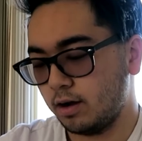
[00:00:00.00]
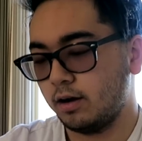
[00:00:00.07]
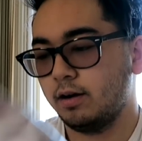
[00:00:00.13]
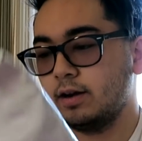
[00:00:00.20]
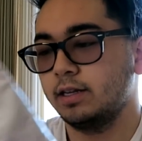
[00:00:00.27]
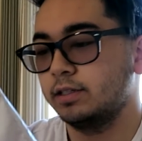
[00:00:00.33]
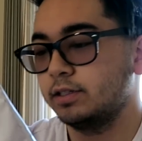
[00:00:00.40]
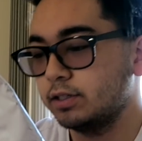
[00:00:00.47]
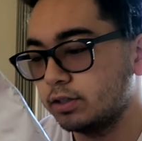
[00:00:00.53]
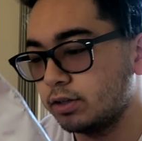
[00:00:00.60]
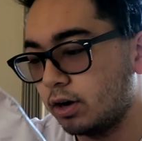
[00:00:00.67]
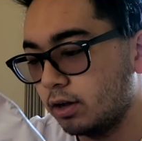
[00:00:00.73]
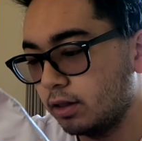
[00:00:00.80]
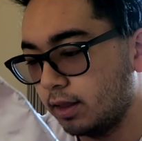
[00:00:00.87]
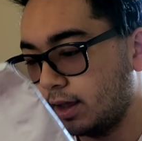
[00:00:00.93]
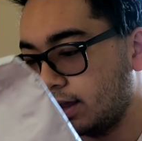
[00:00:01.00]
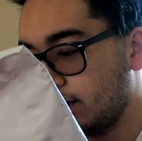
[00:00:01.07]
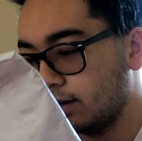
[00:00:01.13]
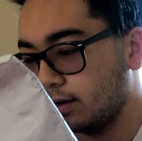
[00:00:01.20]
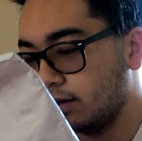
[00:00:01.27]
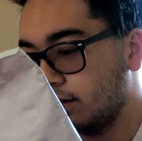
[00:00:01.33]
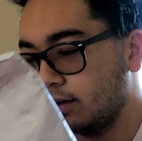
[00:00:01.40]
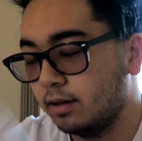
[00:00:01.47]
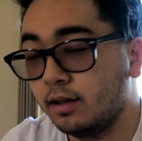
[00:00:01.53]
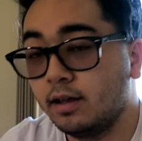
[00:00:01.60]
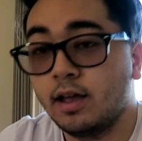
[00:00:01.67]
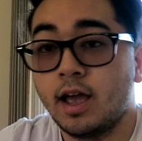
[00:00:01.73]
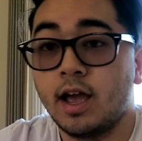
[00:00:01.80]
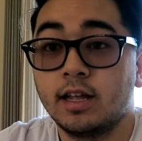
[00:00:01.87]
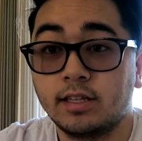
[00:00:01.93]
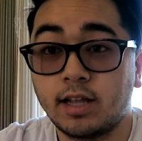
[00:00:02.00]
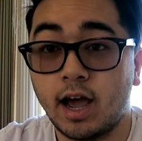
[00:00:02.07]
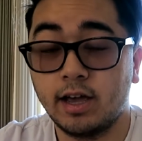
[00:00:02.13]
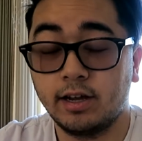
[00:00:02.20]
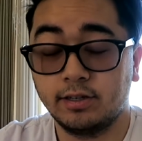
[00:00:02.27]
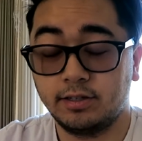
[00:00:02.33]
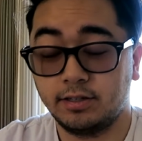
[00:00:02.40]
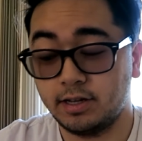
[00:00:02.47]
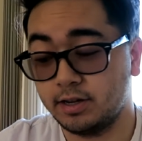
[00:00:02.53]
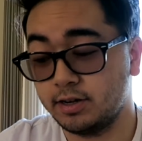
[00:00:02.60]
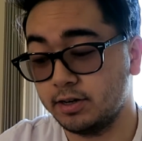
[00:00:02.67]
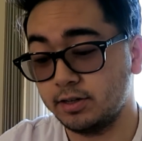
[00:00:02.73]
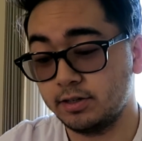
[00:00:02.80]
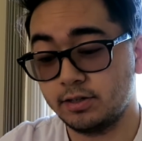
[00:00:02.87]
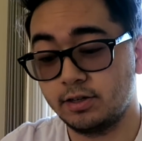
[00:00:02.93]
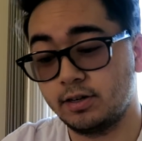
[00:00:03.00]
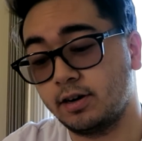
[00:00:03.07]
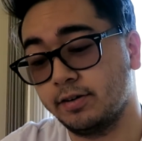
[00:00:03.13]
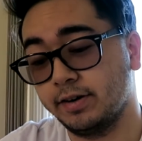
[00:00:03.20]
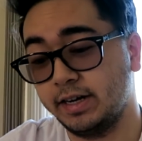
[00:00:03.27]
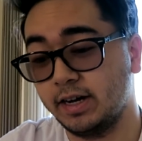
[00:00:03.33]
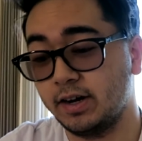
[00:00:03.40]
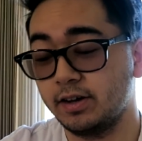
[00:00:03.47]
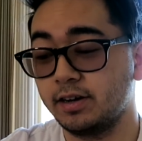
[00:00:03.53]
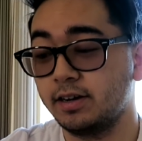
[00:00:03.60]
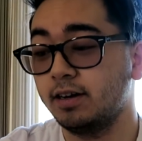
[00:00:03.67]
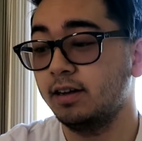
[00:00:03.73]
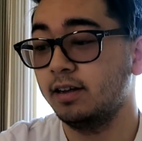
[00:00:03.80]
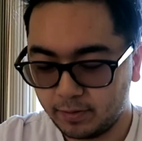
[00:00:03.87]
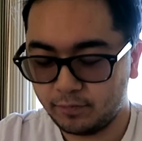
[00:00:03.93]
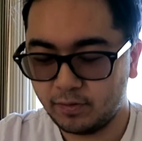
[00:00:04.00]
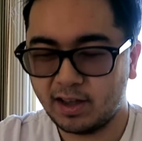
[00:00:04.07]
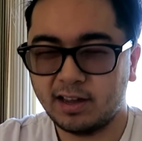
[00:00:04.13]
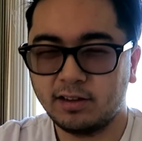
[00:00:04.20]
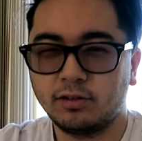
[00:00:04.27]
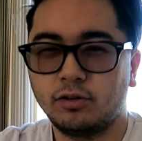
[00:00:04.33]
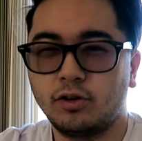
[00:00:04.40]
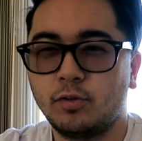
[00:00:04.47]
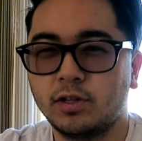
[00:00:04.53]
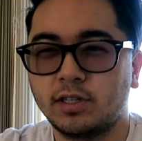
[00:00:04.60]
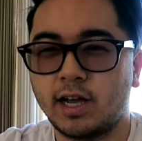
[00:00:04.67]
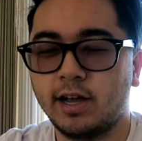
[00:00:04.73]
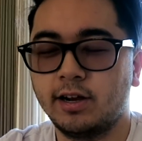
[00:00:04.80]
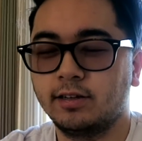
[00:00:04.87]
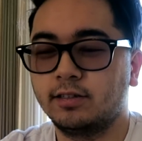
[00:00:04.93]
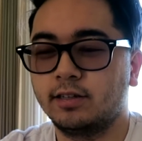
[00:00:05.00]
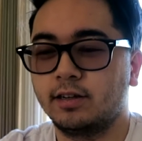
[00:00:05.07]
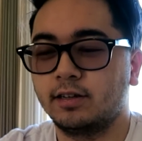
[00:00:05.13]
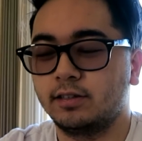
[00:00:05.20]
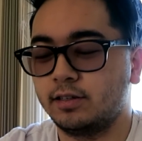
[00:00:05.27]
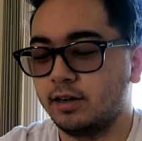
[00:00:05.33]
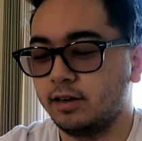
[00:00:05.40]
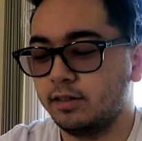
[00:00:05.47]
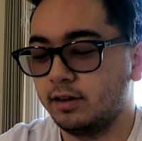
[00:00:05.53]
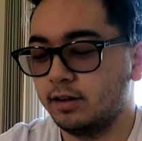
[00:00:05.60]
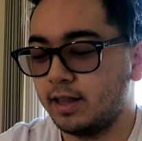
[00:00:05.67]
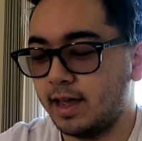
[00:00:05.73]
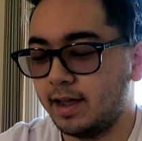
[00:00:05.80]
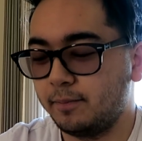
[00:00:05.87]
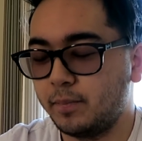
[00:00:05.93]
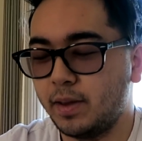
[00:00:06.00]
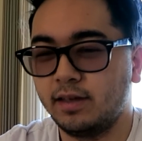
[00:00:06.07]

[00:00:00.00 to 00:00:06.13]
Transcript: are installing tire stickers on Ariana. If you guys don't know what tire stickers are, they're like